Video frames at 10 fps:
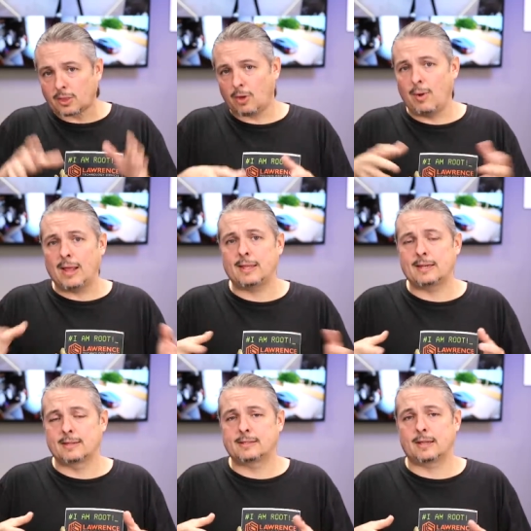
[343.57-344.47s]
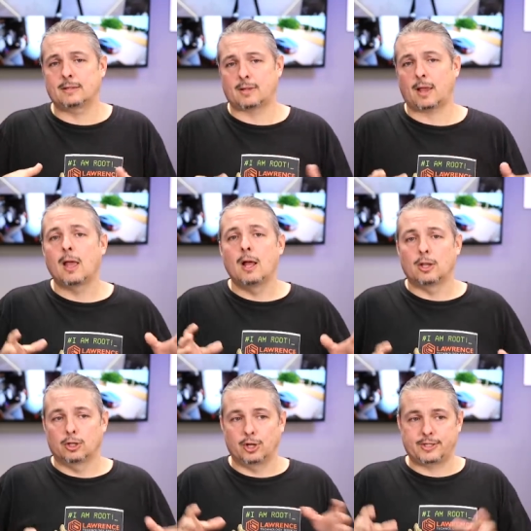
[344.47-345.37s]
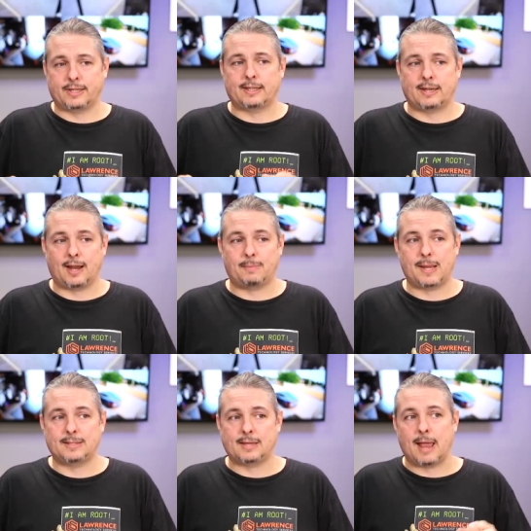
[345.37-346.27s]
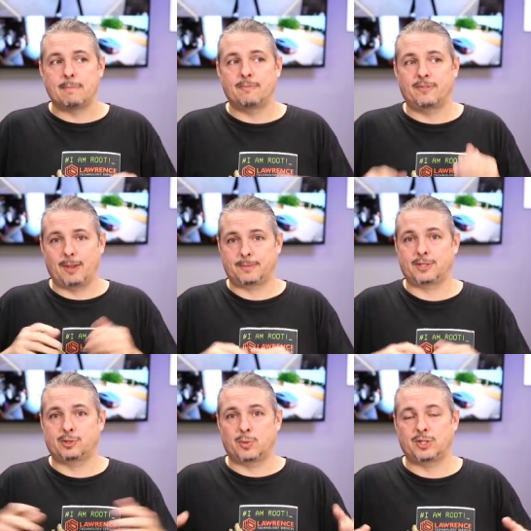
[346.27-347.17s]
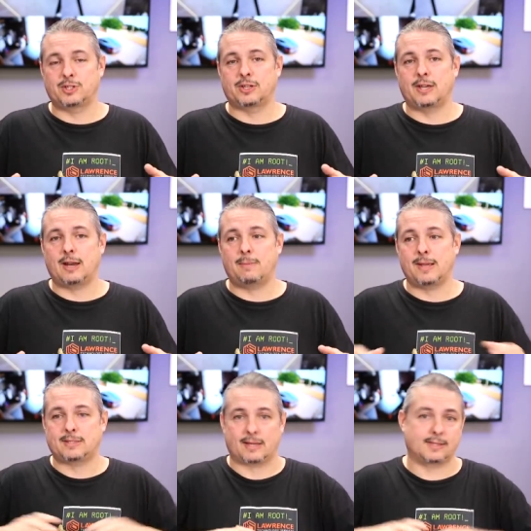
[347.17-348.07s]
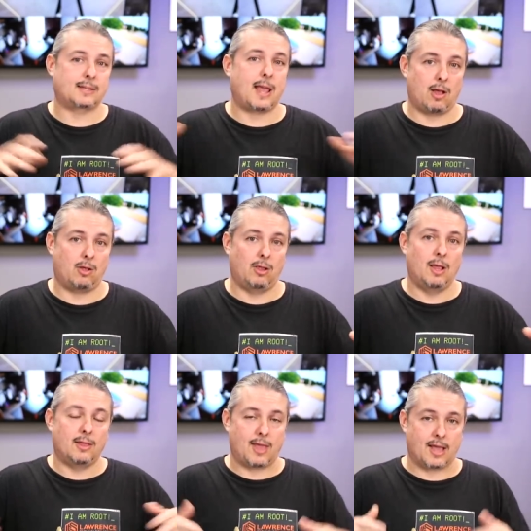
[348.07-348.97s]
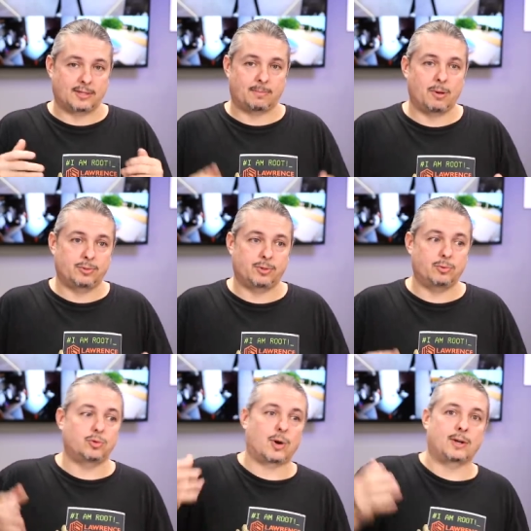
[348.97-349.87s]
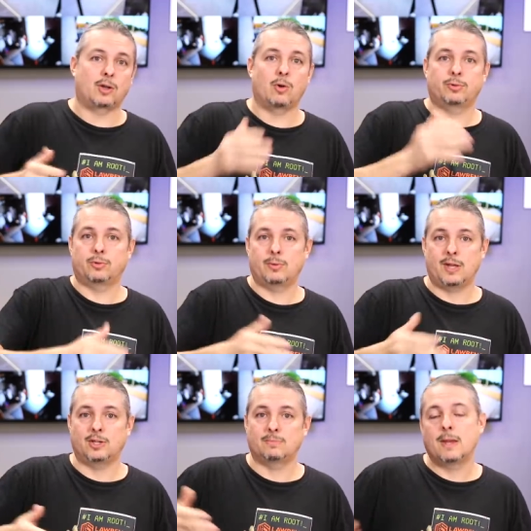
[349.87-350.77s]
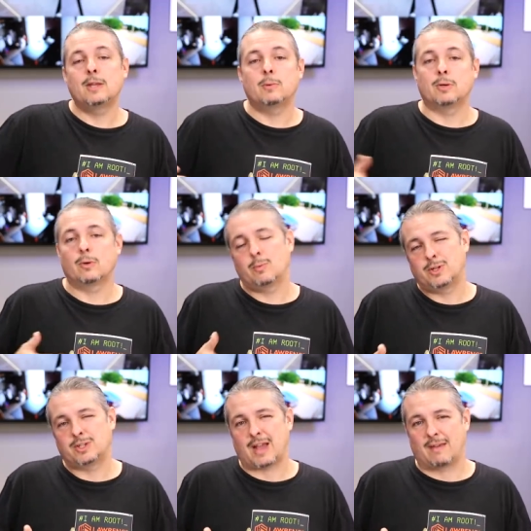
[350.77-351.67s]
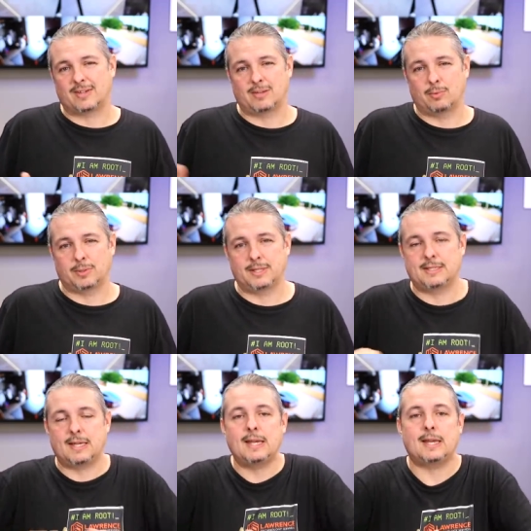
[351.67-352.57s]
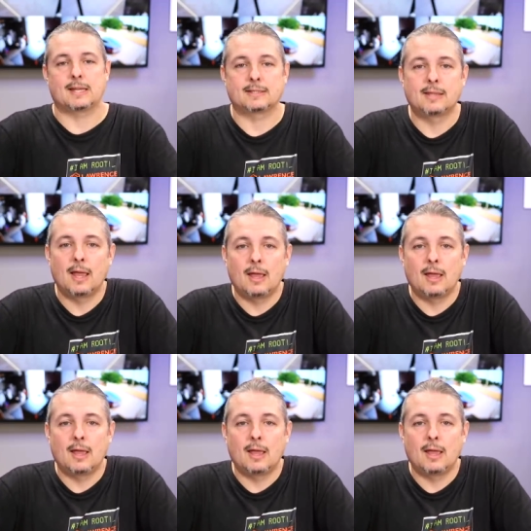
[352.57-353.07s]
Riley does things like looks at the database and flips switches and database at scale, as opposed to trying to go through each menu and do it, which is obviously really tedious.